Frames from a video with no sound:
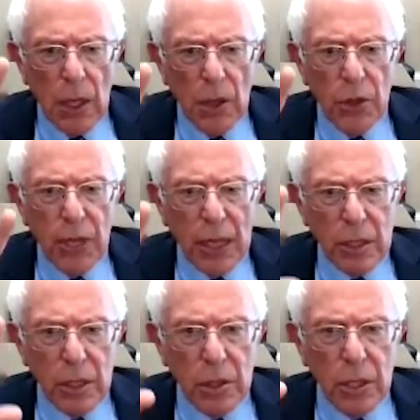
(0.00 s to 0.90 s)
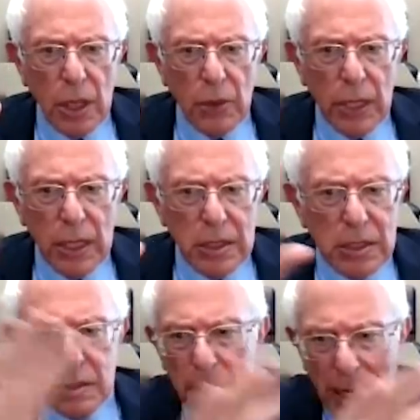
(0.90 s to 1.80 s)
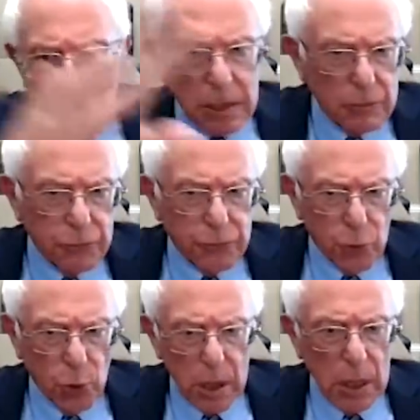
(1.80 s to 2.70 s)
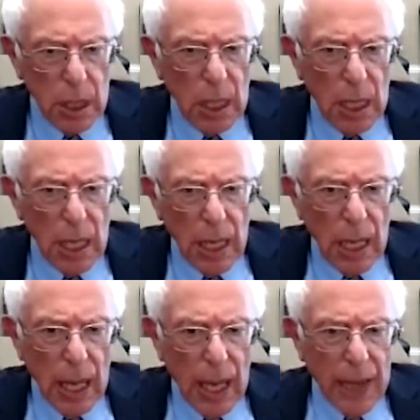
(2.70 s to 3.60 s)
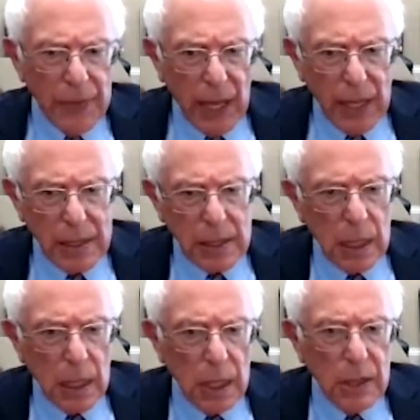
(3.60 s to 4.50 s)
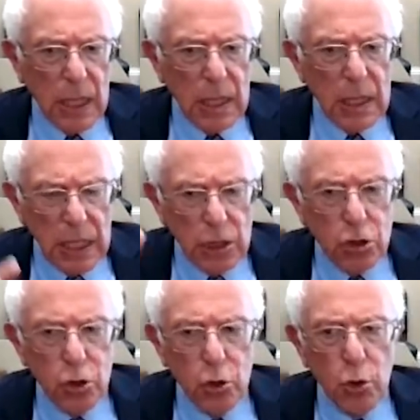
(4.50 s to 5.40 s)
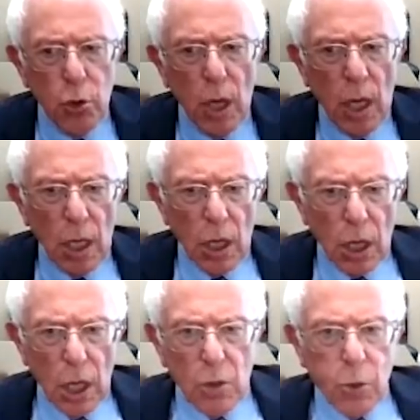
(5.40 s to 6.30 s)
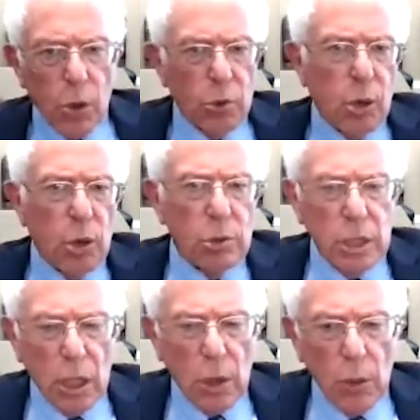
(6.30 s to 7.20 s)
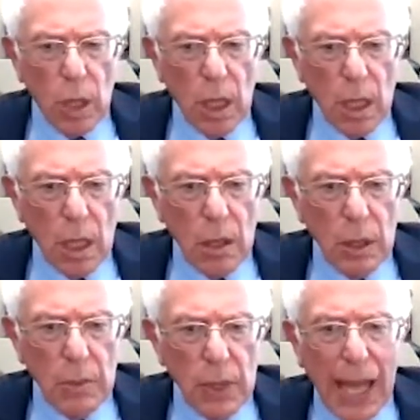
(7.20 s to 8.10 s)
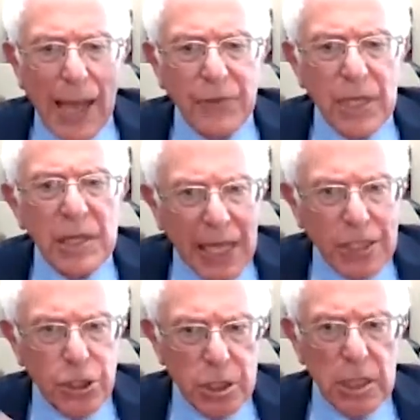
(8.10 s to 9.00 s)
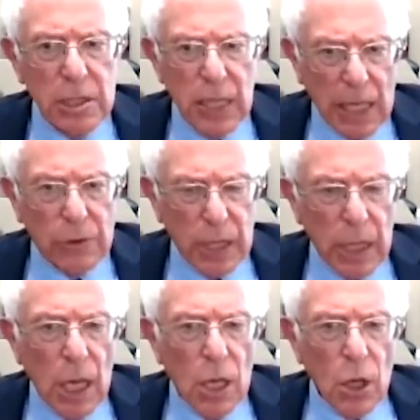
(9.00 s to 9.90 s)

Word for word: that there is massive fraud, and that uh, they need to quote unquote, you know, uh, have election integrity,